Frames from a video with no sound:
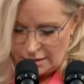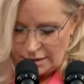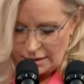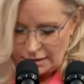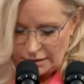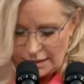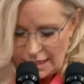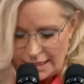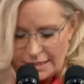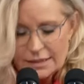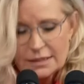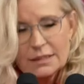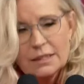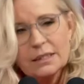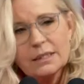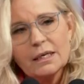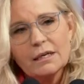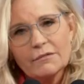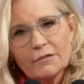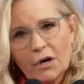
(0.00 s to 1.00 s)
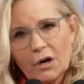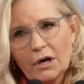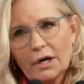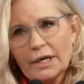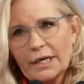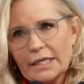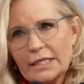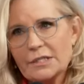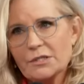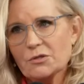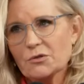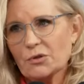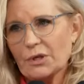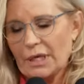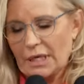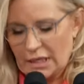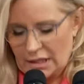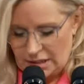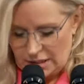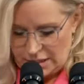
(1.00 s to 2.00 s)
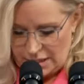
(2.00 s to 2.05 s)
the lesson of our history